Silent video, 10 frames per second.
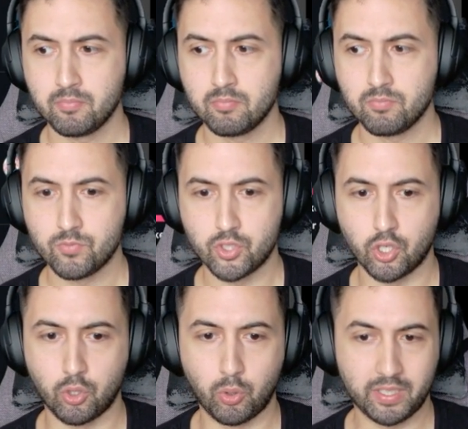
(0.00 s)

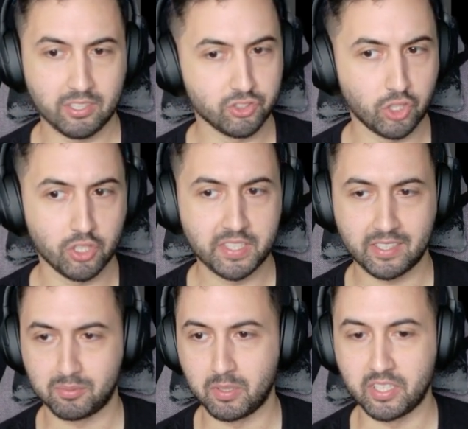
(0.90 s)
So here's all the
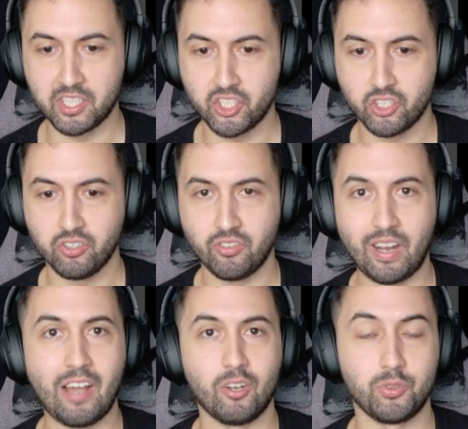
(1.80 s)
explanation on
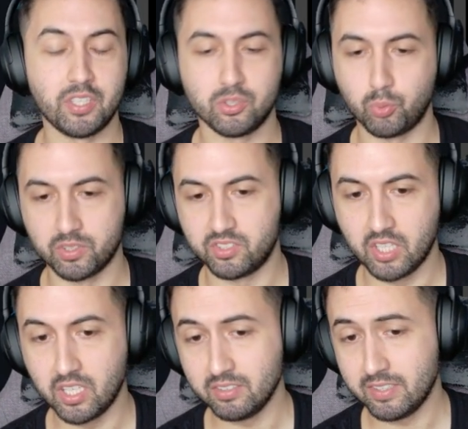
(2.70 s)
how this was
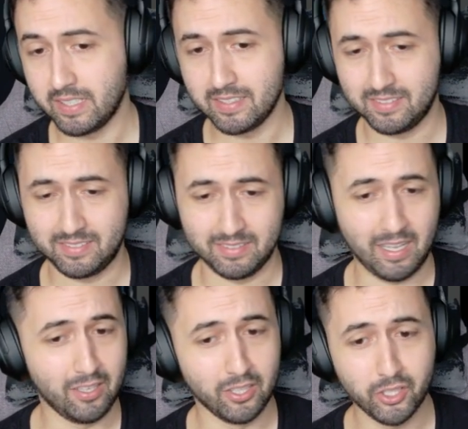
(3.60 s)
done. It's a
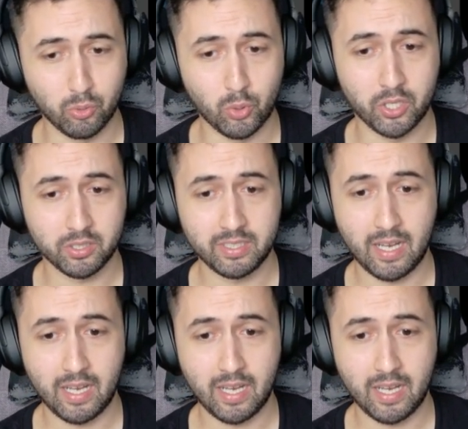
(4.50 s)
lot of work.